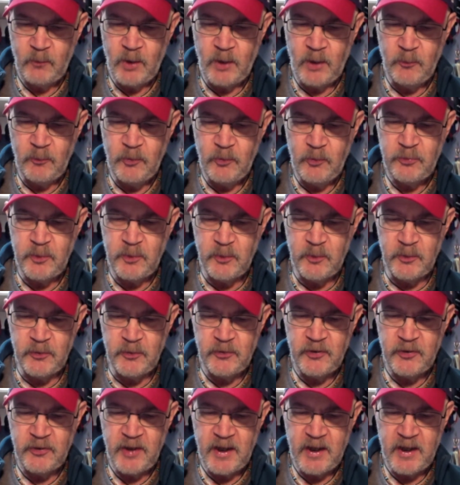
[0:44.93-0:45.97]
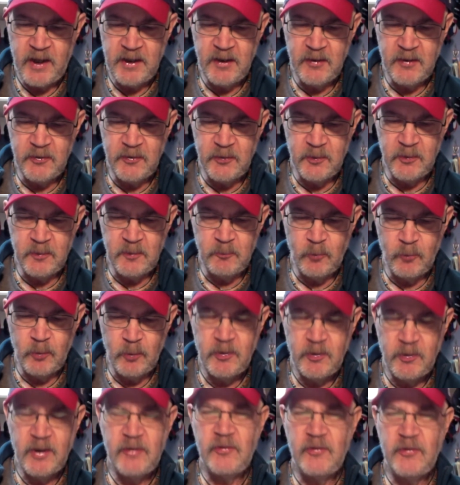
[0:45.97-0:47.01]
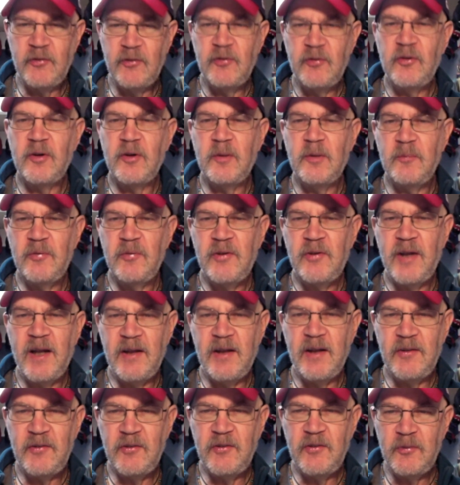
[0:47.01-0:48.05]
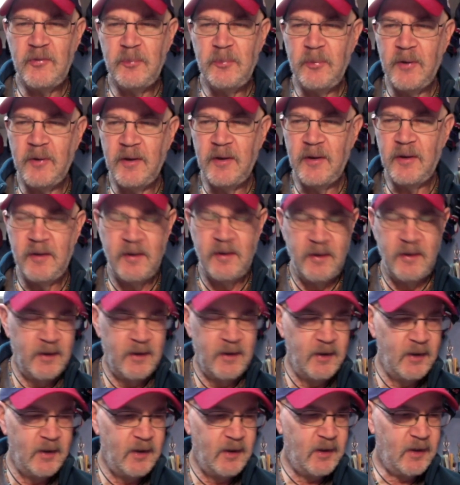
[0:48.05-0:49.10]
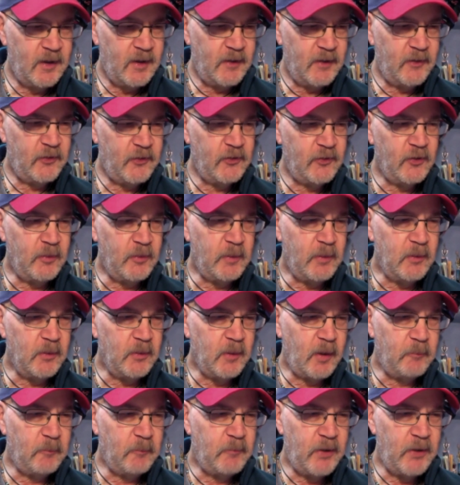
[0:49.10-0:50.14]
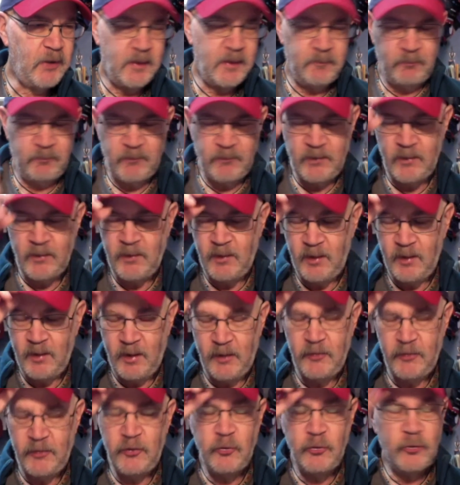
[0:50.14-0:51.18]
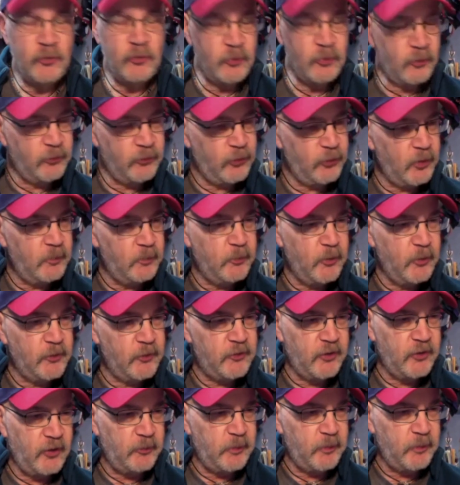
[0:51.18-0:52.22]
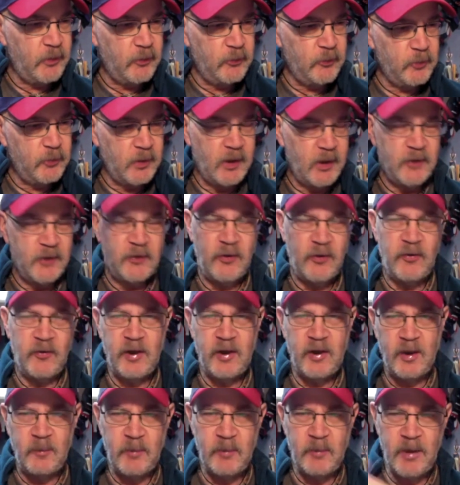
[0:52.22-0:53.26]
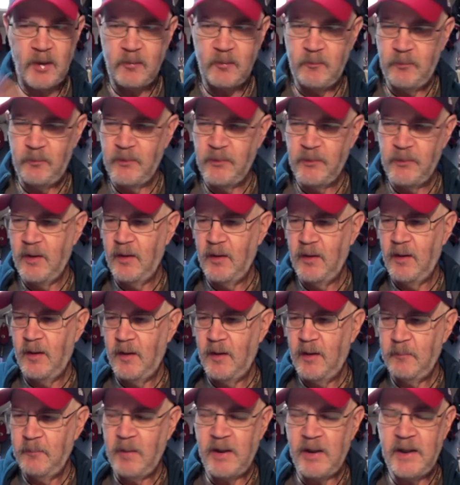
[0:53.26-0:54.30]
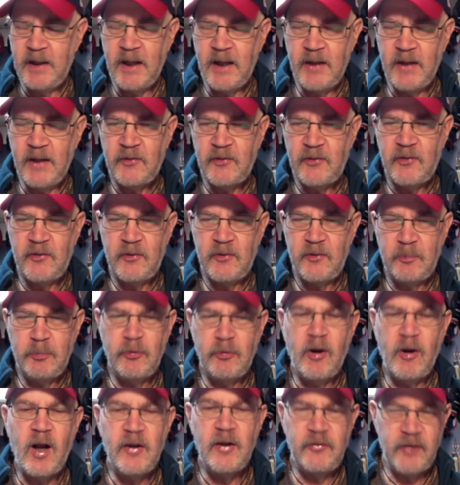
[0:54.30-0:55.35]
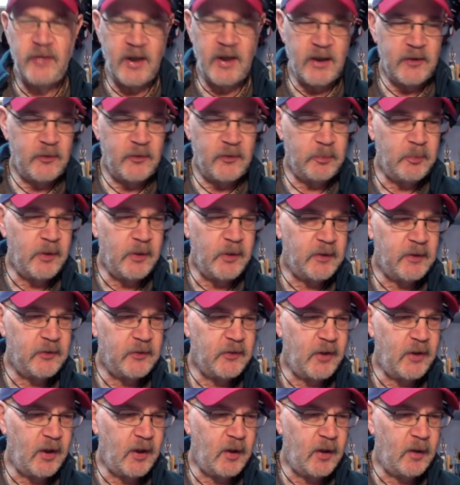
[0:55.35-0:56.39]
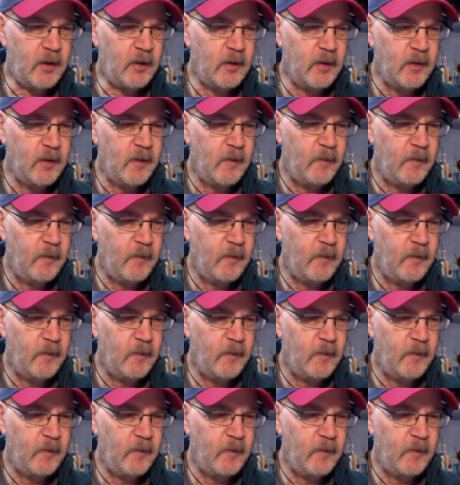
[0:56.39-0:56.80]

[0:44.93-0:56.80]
I wish we were chatting under more pleasant circumstances, but this is going to be a bit unusual for the bookshelf because we're not talking about my guests' projects, but the